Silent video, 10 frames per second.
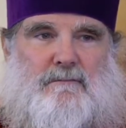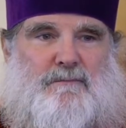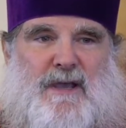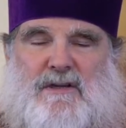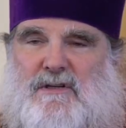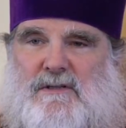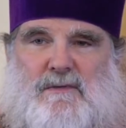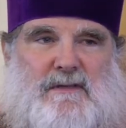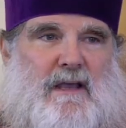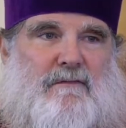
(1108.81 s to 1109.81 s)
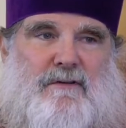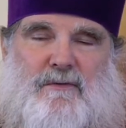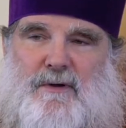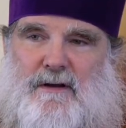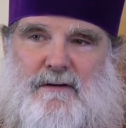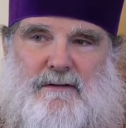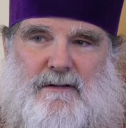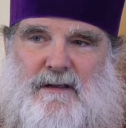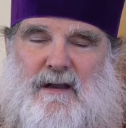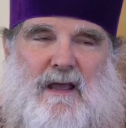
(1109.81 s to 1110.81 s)
Patience was everywhere,
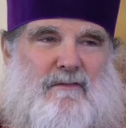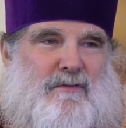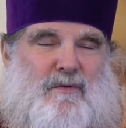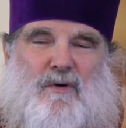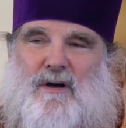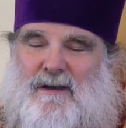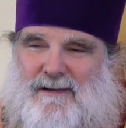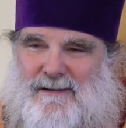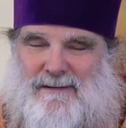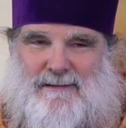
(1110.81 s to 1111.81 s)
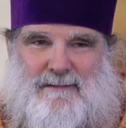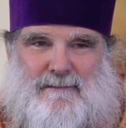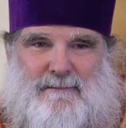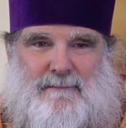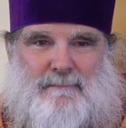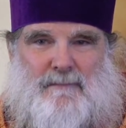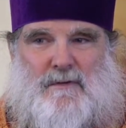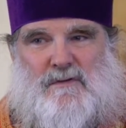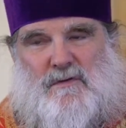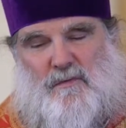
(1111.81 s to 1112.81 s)
in everyone.
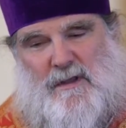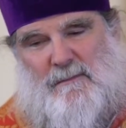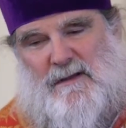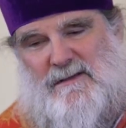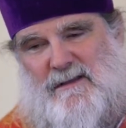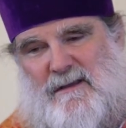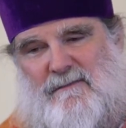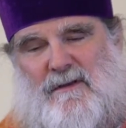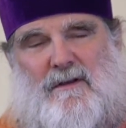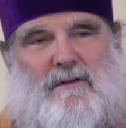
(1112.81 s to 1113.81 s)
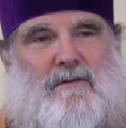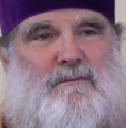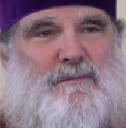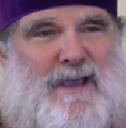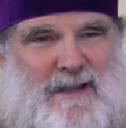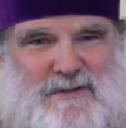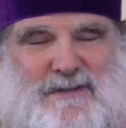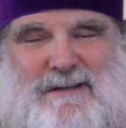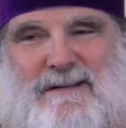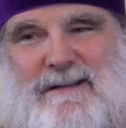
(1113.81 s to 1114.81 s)
So we must live
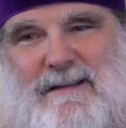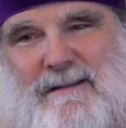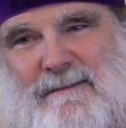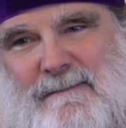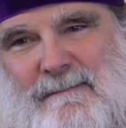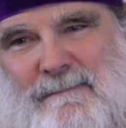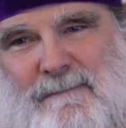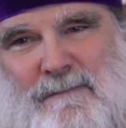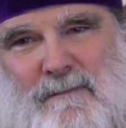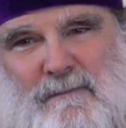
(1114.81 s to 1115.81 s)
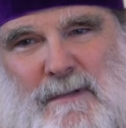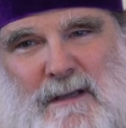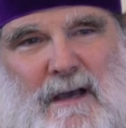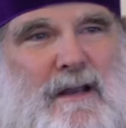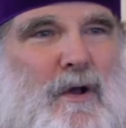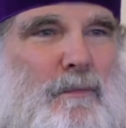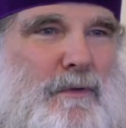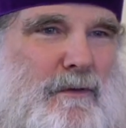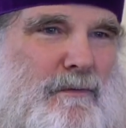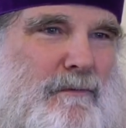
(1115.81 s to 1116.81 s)
patiently. May God help
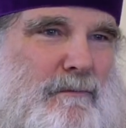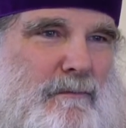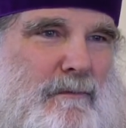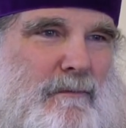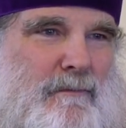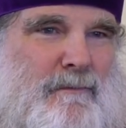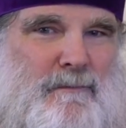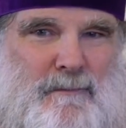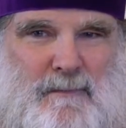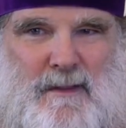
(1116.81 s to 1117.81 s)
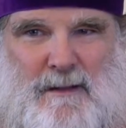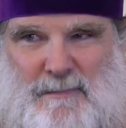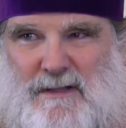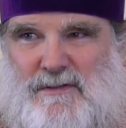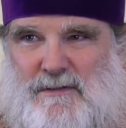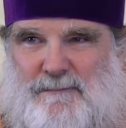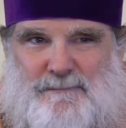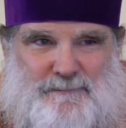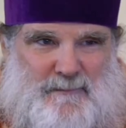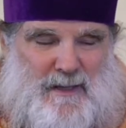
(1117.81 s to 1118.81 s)
you. God bless you.
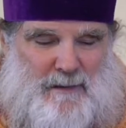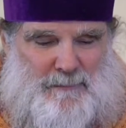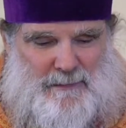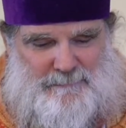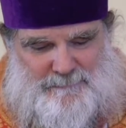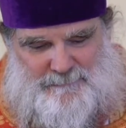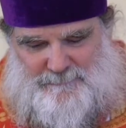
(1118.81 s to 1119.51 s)
Amen.